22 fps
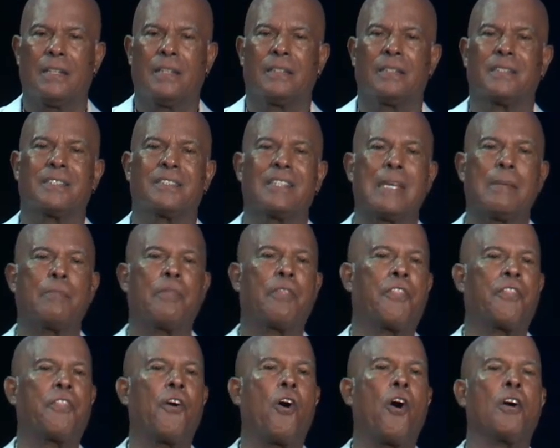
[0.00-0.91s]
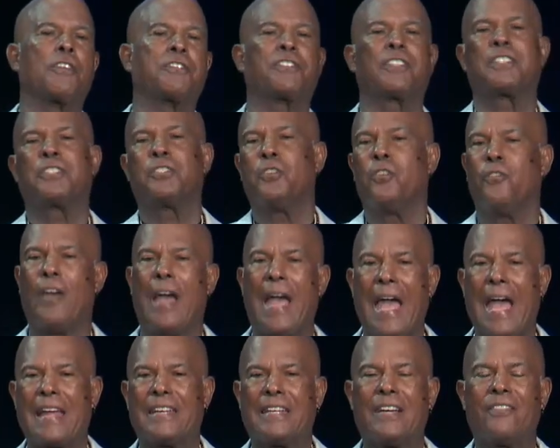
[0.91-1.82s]
the same thoughts that you've
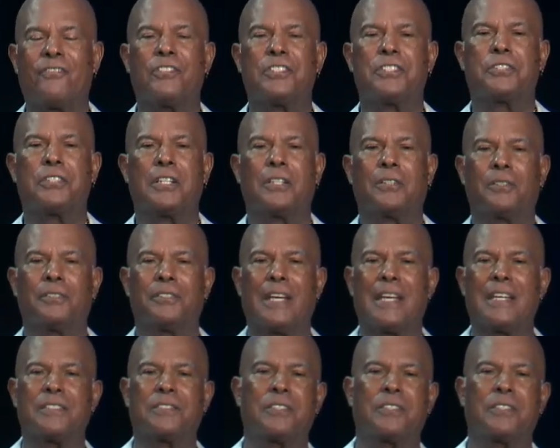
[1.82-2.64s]
had every single day,